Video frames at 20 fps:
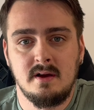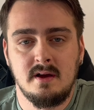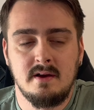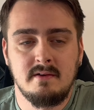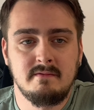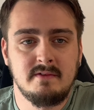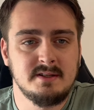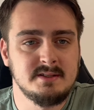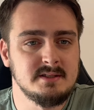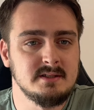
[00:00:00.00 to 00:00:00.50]

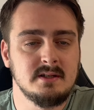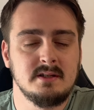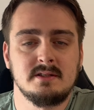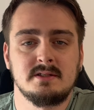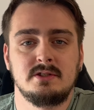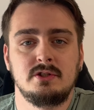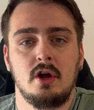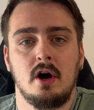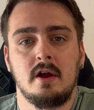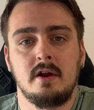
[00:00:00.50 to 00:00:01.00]
Investing is
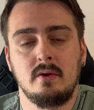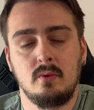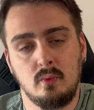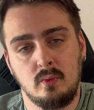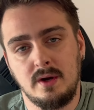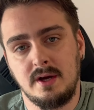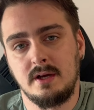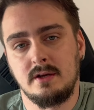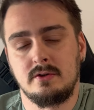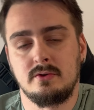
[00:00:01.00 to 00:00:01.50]
not a
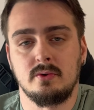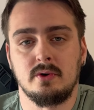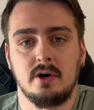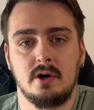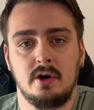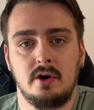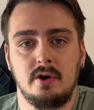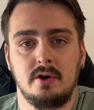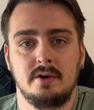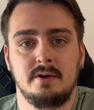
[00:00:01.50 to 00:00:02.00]
way to
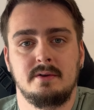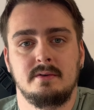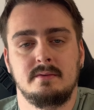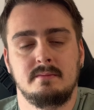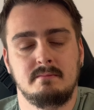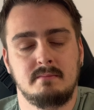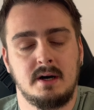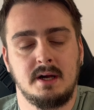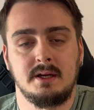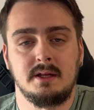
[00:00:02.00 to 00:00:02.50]
earn
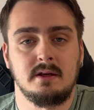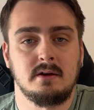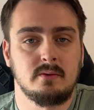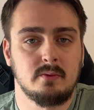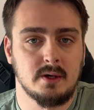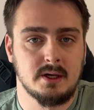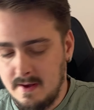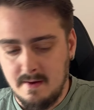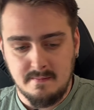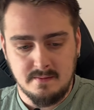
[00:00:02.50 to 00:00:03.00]
money quick.